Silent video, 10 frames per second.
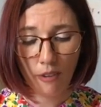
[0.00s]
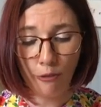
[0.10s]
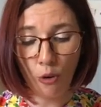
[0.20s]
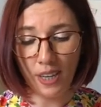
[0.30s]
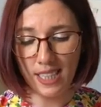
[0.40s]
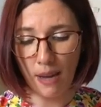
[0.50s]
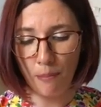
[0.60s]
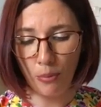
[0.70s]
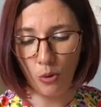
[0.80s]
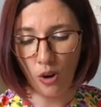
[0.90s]
For
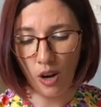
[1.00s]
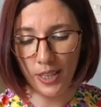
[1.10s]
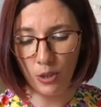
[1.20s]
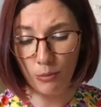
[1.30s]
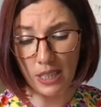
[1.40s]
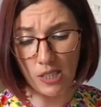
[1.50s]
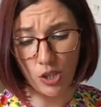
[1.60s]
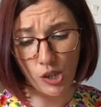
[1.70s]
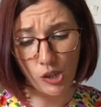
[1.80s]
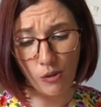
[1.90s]
example, I normally
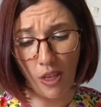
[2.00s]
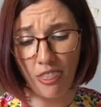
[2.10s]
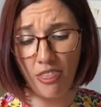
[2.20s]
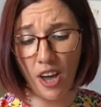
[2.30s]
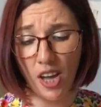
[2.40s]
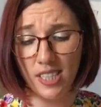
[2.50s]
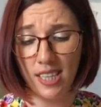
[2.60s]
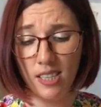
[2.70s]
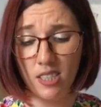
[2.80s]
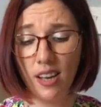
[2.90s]
do
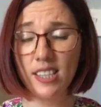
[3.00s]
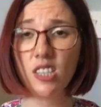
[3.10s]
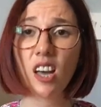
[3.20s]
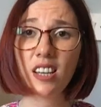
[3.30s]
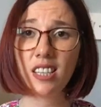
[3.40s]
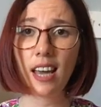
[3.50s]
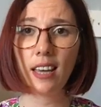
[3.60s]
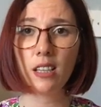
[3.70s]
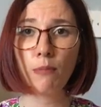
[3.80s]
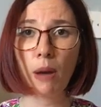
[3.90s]
a size
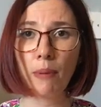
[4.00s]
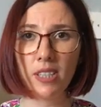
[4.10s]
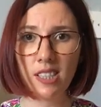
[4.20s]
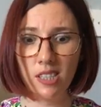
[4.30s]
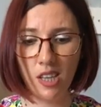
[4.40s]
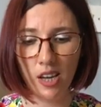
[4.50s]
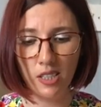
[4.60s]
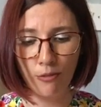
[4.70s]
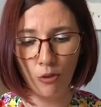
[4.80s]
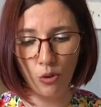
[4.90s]
38 because my bust is
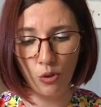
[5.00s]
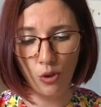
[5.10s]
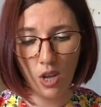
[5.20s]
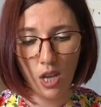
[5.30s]
34,